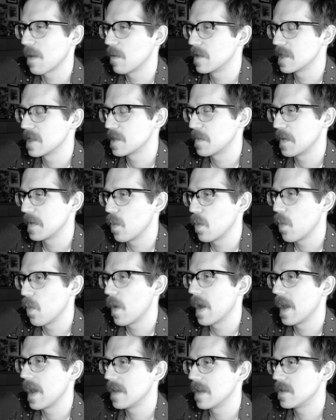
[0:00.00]
just be
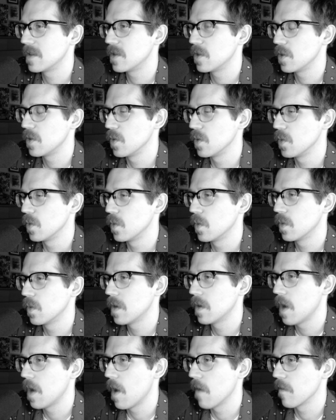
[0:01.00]
way too
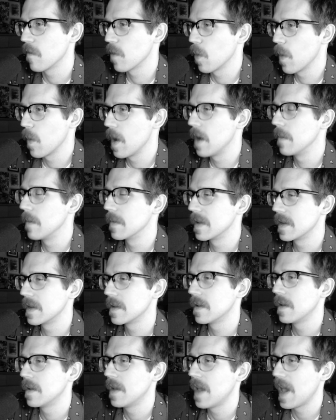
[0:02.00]
overwhelming,
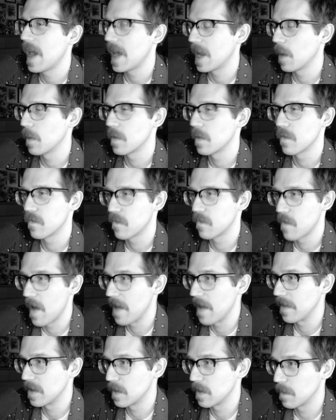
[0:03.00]
and I would
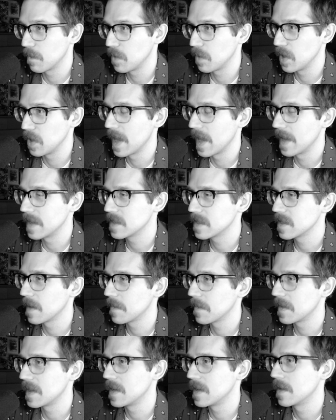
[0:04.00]
rather play
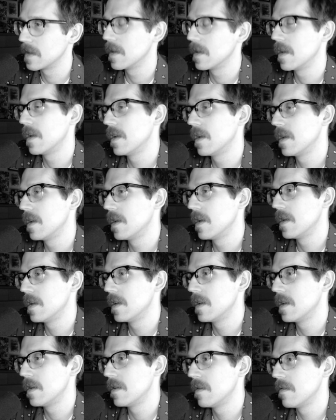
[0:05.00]
something
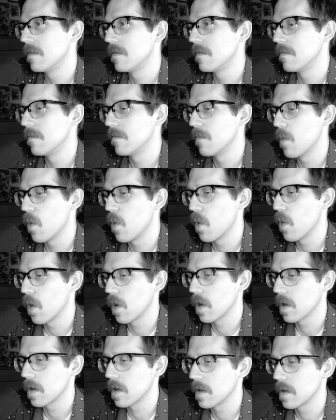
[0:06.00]

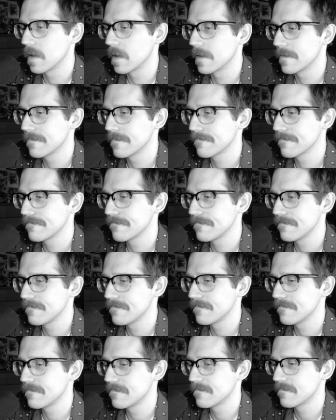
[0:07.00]
more
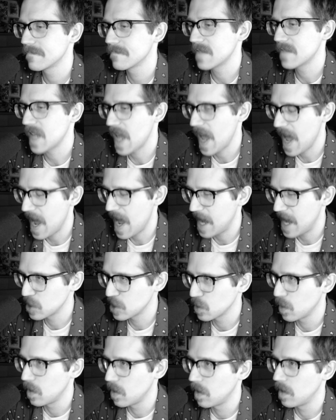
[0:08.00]

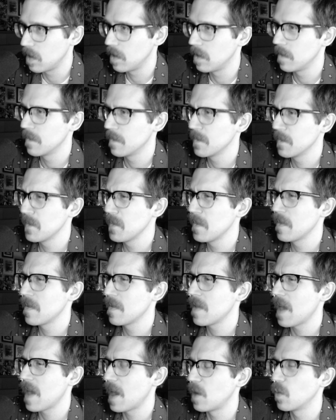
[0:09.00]
casual
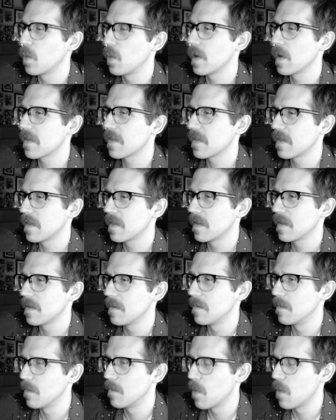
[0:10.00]
and with
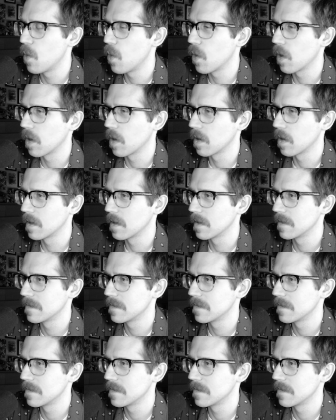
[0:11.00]
more